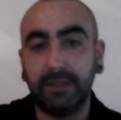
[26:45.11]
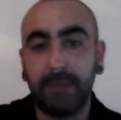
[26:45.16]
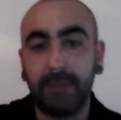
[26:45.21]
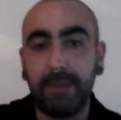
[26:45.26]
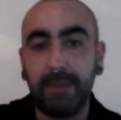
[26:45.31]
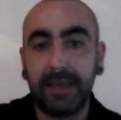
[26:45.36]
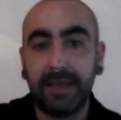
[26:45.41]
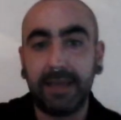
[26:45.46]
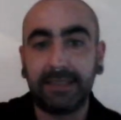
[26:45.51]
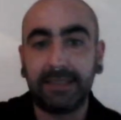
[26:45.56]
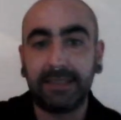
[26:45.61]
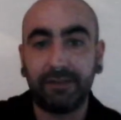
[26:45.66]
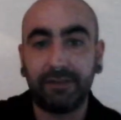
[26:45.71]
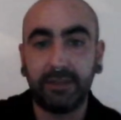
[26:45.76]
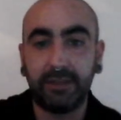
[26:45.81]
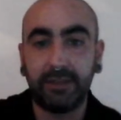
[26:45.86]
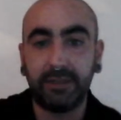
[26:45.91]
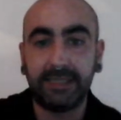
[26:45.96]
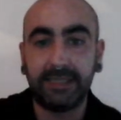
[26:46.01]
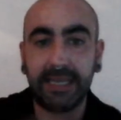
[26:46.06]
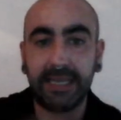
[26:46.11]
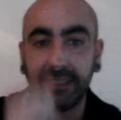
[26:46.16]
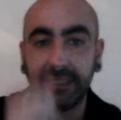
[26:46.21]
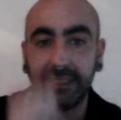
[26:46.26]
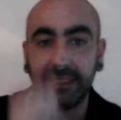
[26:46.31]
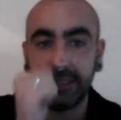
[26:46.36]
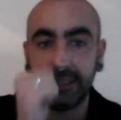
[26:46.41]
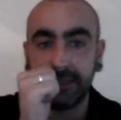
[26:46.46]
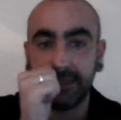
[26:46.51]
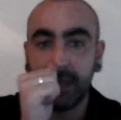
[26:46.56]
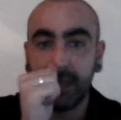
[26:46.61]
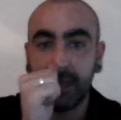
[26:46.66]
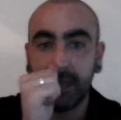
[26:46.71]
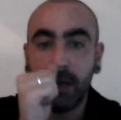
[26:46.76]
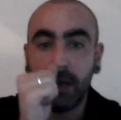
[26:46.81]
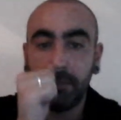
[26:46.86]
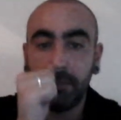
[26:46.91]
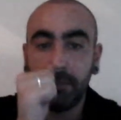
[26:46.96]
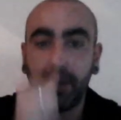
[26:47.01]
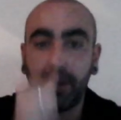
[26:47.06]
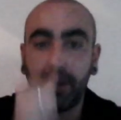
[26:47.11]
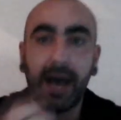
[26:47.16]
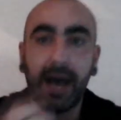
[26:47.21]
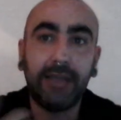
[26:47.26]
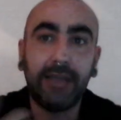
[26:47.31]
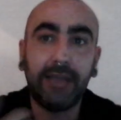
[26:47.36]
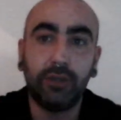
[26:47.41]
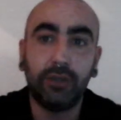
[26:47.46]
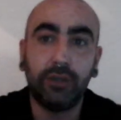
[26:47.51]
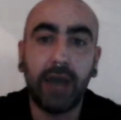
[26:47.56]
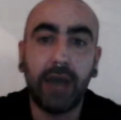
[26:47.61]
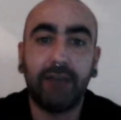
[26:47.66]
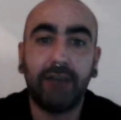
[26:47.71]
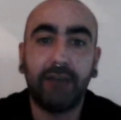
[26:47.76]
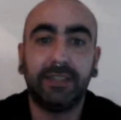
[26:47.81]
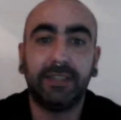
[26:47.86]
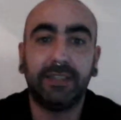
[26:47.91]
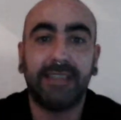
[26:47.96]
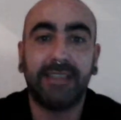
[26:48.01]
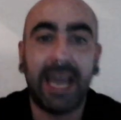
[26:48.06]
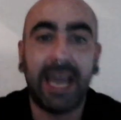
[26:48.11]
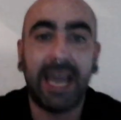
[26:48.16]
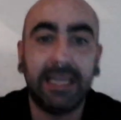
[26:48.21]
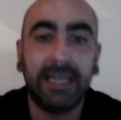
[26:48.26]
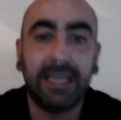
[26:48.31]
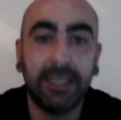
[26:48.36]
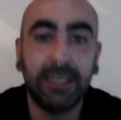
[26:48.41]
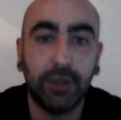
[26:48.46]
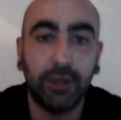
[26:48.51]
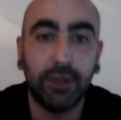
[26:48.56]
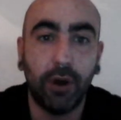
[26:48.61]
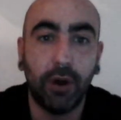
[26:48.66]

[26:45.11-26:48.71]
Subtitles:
may be at different stages, but I do have to say that, you